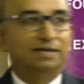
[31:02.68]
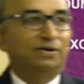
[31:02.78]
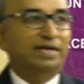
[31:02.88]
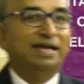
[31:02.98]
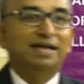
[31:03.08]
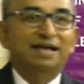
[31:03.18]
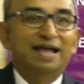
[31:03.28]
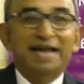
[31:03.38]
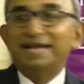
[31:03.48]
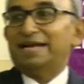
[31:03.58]
okay?
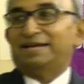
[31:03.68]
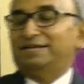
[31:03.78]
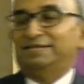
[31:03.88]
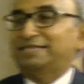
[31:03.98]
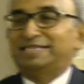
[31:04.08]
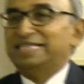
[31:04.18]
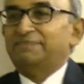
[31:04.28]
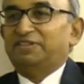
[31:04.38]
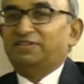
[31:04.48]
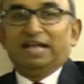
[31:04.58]
And yet they see them
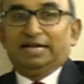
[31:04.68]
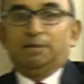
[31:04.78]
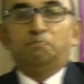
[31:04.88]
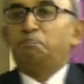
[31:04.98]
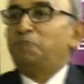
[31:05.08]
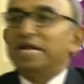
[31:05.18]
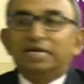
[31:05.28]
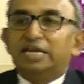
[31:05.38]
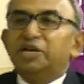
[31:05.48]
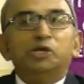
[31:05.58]
with
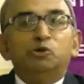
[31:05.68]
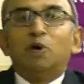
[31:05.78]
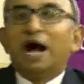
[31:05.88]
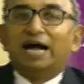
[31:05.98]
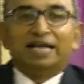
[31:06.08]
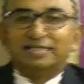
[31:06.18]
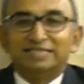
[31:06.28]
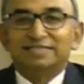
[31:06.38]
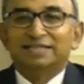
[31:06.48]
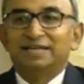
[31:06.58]
completely new eyes
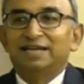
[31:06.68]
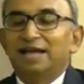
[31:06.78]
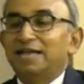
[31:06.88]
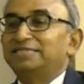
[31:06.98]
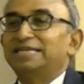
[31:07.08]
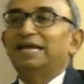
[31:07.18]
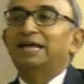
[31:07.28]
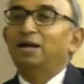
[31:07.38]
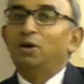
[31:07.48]
and say,